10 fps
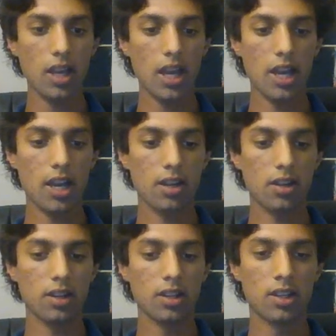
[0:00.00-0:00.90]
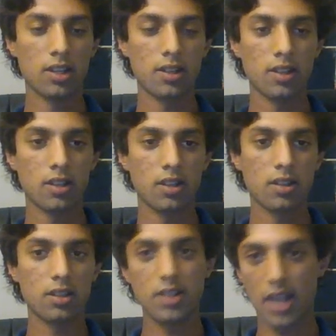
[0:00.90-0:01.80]
And
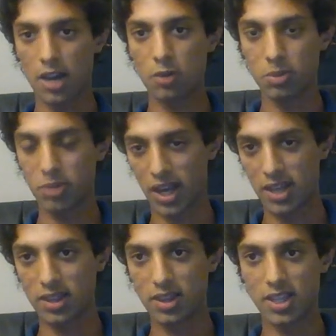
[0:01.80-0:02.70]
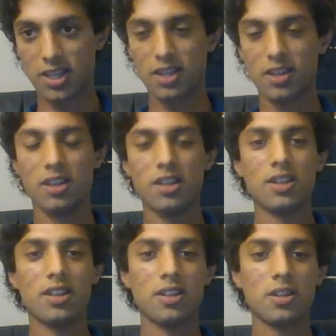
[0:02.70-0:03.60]
now we'll begin the
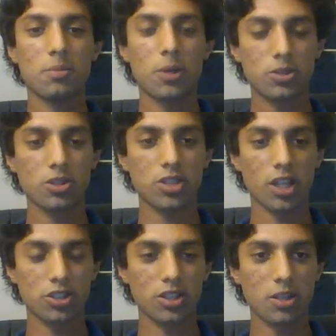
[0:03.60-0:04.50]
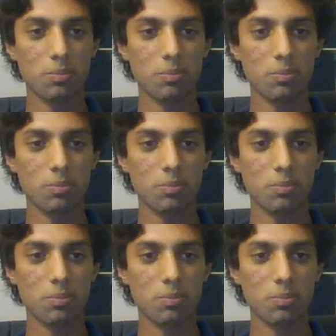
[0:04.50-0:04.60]
poster session